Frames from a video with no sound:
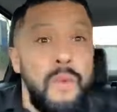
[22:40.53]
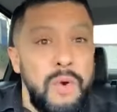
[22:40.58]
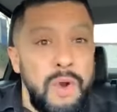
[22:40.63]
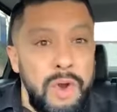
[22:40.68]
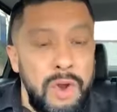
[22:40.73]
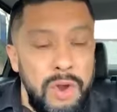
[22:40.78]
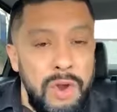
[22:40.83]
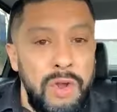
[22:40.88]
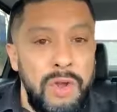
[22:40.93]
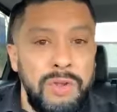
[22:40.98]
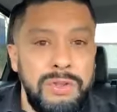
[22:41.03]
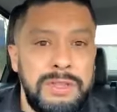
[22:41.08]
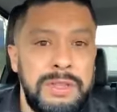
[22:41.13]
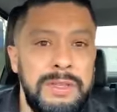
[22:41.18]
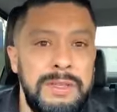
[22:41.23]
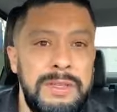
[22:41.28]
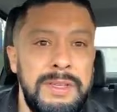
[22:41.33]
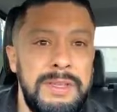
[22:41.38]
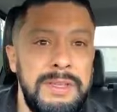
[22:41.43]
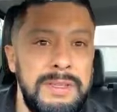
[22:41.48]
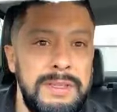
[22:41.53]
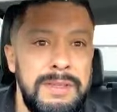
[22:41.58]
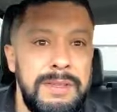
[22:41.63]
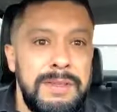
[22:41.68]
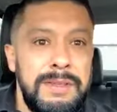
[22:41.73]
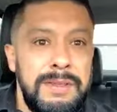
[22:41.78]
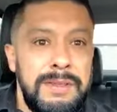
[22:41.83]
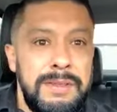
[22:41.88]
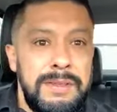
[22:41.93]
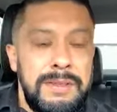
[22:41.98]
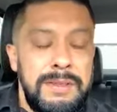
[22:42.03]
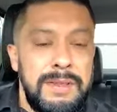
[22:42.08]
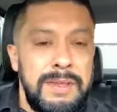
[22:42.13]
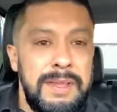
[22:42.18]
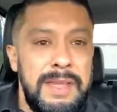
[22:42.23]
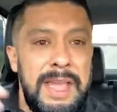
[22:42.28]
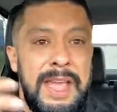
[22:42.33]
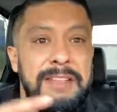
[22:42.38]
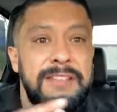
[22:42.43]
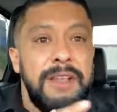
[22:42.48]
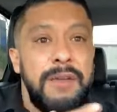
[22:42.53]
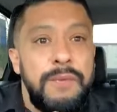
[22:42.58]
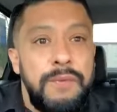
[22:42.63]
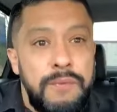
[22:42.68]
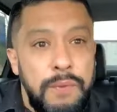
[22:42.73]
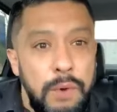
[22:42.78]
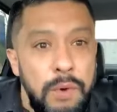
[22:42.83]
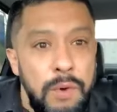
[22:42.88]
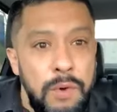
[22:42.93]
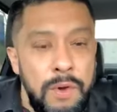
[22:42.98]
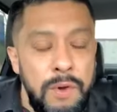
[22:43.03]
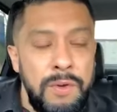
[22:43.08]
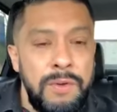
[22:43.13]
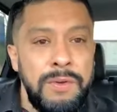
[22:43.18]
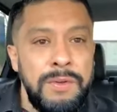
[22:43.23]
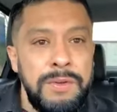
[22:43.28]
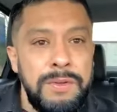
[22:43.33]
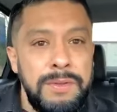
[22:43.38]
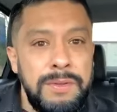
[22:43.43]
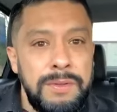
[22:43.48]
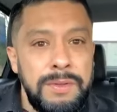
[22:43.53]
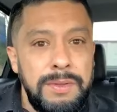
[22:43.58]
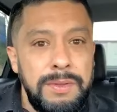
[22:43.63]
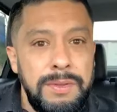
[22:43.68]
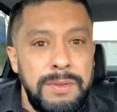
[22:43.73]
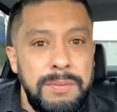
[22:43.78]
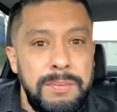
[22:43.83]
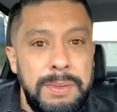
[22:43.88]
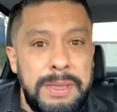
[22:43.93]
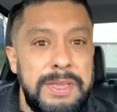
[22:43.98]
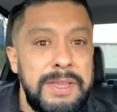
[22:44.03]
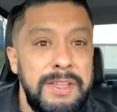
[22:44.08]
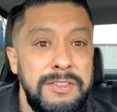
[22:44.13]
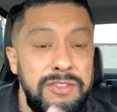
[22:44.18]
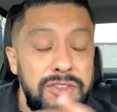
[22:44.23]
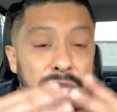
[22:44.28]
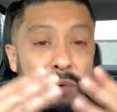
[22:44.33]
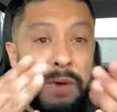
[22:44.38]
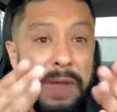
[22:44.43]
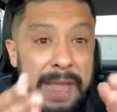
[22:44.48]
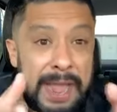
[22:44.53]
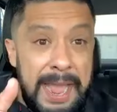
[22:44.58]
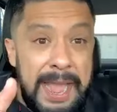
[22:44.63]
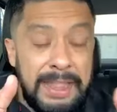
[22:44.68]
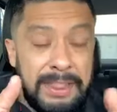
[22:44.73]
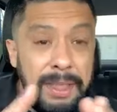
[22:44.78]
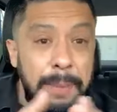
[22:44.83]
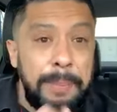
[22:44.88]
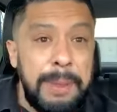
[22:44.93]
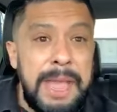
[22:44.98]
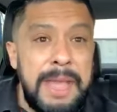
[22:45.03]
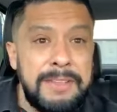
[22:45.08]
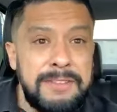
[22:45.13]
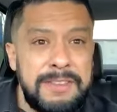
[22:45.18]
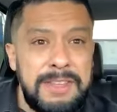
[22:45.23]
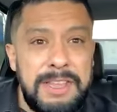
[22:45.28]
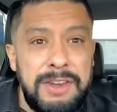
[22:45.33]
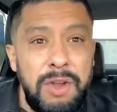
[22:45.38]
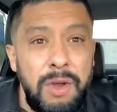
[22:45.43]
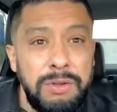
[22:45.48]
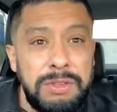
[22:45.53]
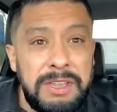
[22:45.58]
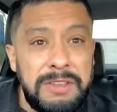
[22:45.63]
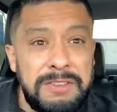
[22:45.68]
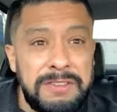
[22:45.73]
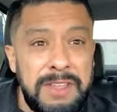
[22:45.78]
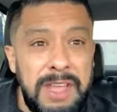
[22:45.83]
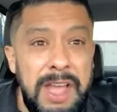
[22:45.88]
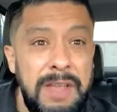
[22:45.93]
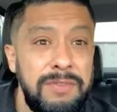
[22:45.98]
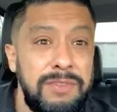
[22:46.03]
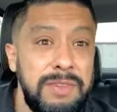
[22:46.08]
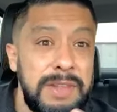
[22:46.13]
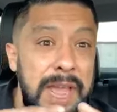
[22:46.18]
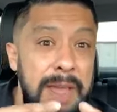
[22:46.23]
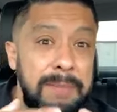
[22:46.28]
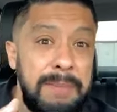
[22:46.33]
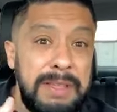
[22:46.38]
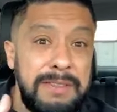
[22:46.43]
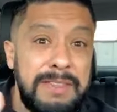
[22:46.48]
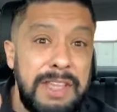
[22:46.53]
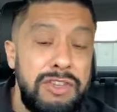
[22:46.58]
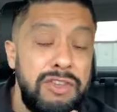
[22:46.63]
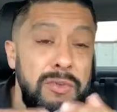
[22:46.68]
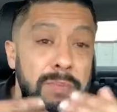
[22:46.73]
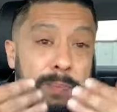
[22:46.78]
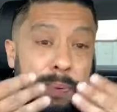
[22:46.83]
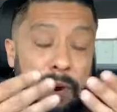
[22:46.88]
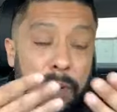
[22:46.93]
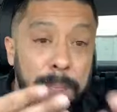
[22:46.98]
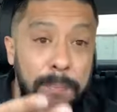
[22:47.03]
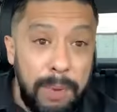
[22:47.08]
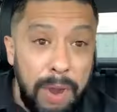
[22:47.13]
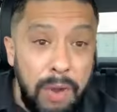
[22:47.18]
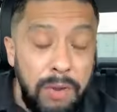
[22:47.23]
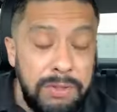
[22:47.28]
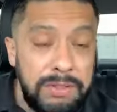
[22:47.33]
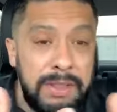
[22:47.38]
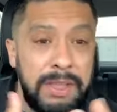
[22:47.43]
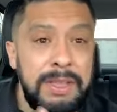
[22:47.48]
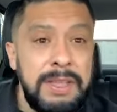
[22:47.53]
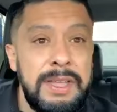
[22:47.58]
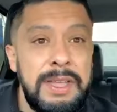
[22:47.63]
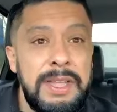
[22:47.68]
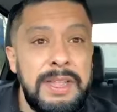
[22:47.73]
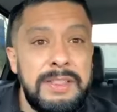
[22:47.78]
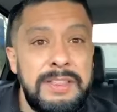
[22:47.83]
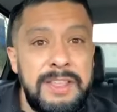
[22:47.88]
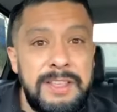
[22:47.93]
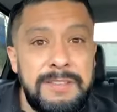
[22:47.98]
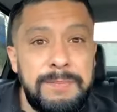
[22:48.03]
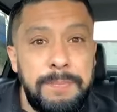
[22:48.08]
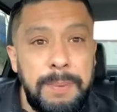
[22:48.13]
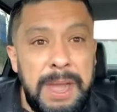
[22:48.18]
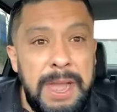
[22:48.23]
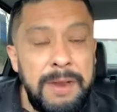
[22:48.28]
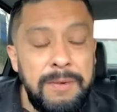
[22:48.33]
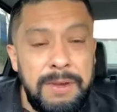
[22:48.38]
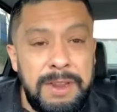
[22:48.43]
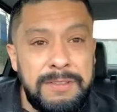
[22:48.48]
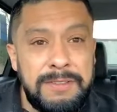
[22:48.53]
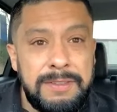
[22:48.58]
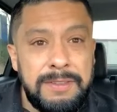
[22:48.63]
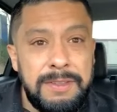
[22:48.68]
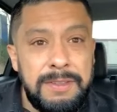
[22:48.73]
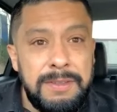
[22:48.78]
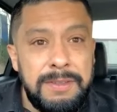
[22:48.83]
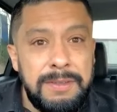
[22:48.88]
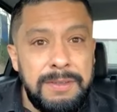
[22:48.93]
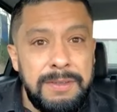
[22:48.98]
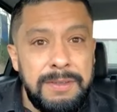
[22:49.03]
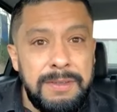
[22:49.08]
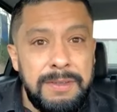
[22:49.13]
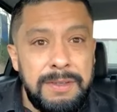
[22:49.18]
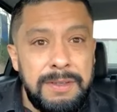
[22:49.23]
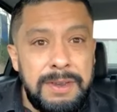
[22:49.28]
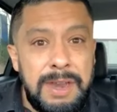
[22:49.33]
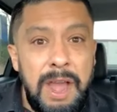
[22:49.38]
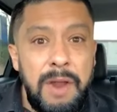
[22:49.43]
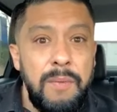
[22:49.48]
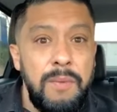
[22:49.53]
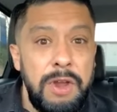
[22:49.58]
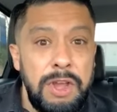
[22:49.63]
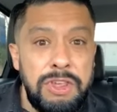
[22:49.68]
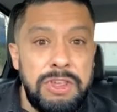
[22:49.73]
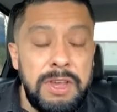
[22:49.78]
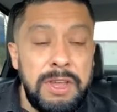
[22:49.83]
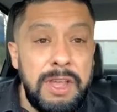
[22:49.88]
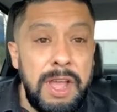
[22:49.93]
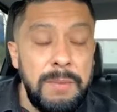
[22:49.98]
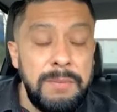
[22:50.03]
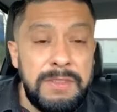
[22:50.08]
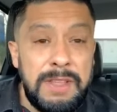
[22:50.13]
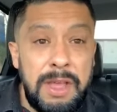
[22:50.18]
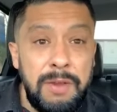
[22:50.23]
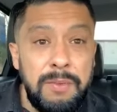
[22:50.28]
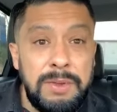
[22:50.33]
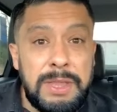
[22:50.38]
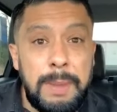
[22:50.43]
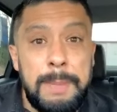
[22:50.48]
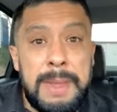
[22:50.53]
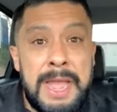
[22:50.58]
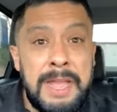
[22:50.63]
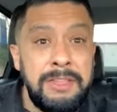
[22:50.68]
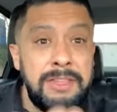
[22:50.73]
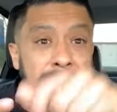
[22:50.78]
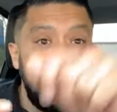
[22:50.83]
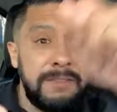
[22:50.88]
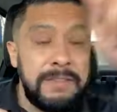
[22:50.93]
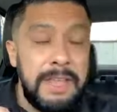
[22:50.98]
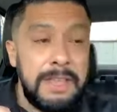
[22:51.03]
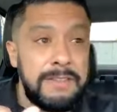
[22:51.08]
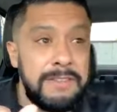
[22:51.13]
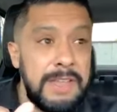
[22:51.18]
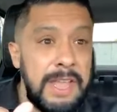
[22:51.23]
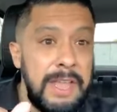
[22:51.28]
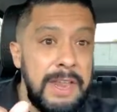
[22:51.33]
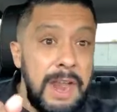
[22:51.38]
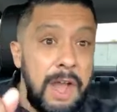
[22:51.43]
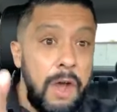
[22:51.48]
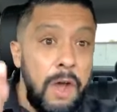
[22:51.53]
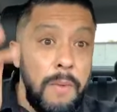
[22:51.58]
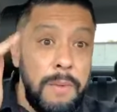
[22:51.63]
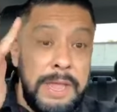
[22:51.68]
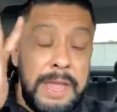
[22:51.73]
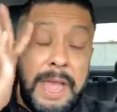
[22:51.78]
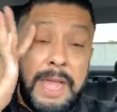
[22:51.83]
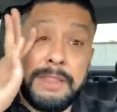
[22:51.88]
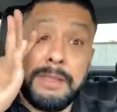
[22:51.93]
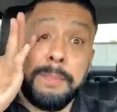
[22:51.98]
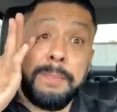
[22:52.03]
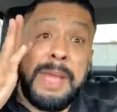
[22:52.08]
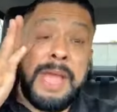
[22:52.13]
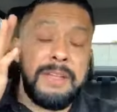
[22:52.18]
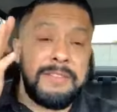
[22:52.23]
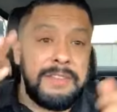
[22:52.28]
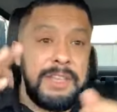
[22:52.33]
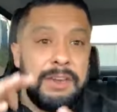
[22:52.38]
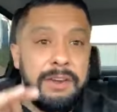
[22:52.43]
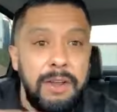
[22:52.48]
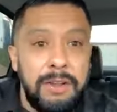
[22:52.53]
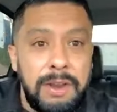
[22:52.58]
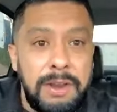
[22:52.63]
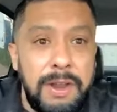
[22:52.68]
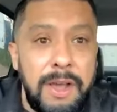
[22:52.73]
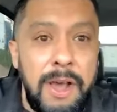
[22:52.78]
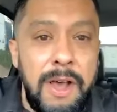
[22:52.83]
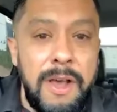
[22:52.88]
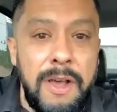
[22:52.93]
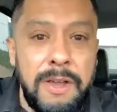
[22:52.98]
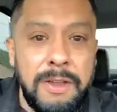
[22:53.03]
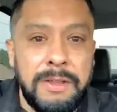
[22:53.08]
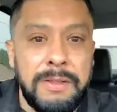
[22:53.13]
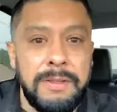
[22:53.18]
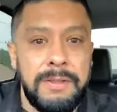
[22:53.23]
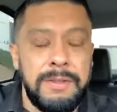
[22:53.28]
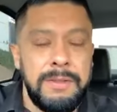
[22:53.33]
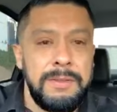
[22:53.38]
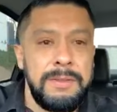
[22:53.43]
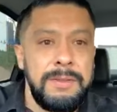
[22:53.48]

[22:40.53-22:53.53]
world as a fool because you had the vaccine all this time, so that means that you provoked this virus. Now Russia comes out with a magic stick saying, oh, we had the vaccine all along.